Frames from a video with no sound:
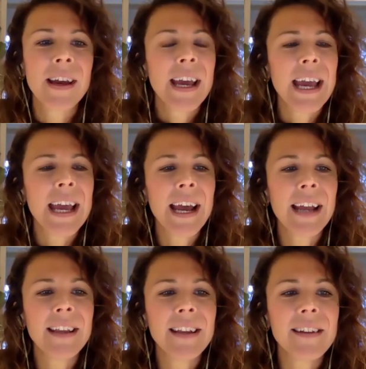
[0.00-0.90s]
And I
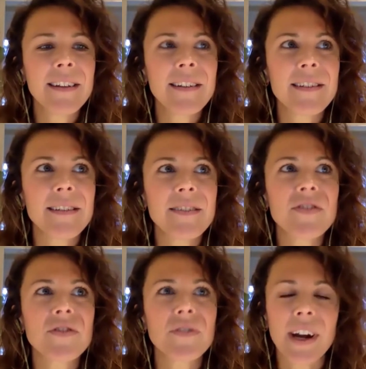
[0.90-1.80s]
needed
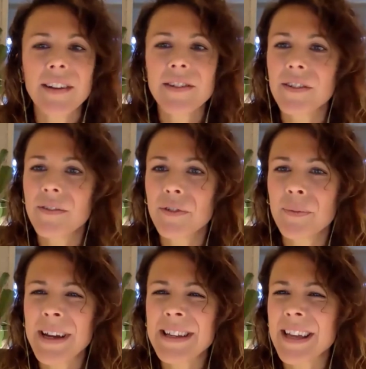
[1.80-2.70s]
structure for
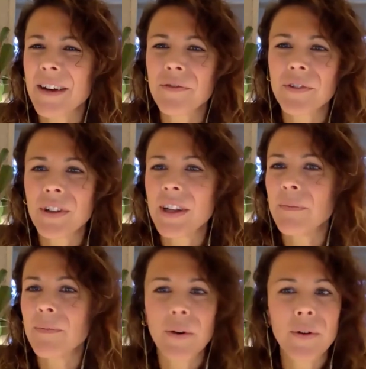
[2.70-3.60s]
myself to keep
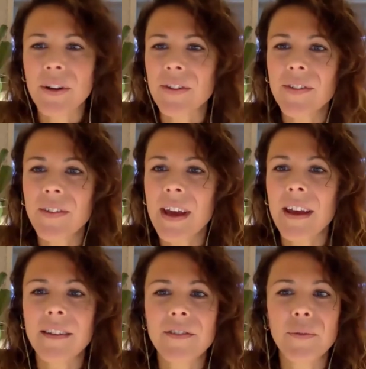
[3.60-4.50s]
focused
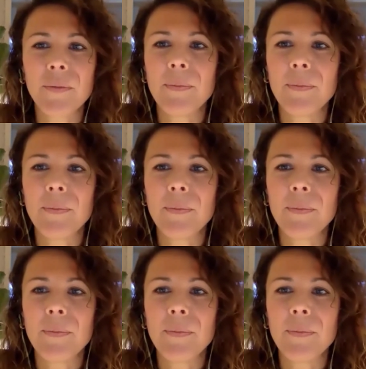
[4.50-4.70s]
and to